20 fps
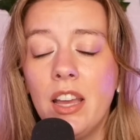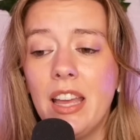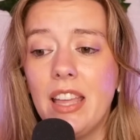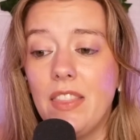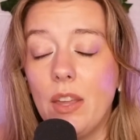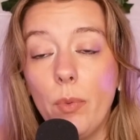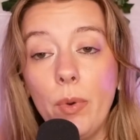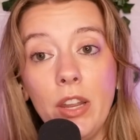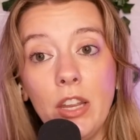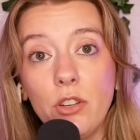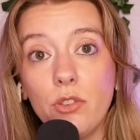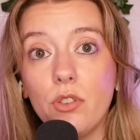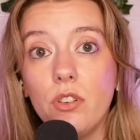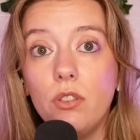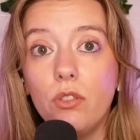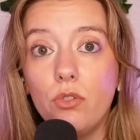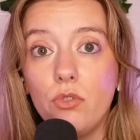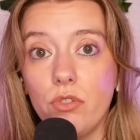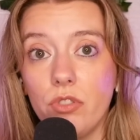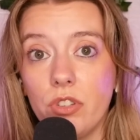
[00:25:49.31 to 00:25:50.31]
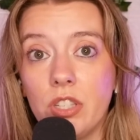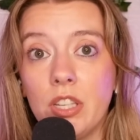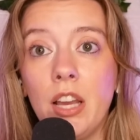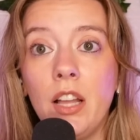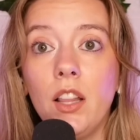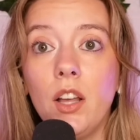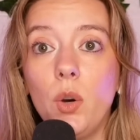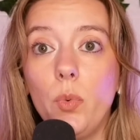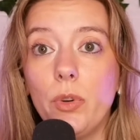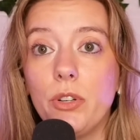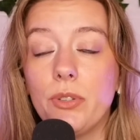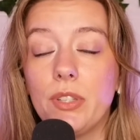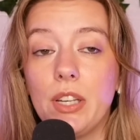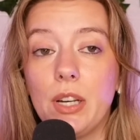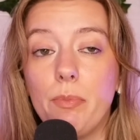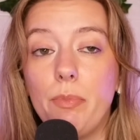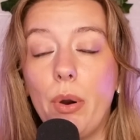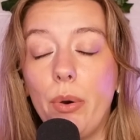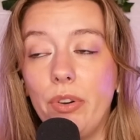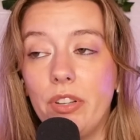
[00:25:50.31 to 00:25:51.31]
Then we introduced Drusella, which is like
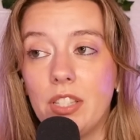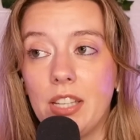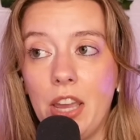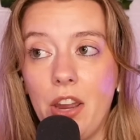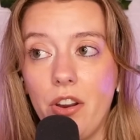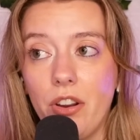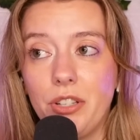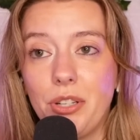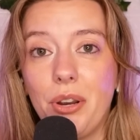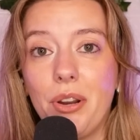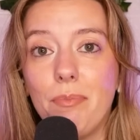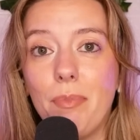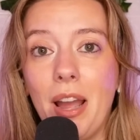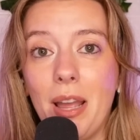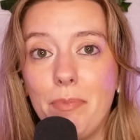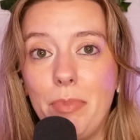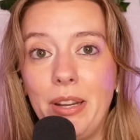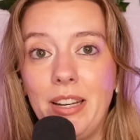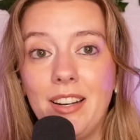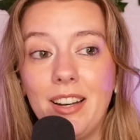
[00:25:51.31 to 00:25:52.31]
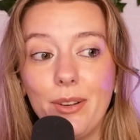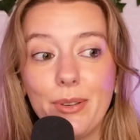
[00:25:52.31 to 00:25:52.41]
a bonus character in my opinion.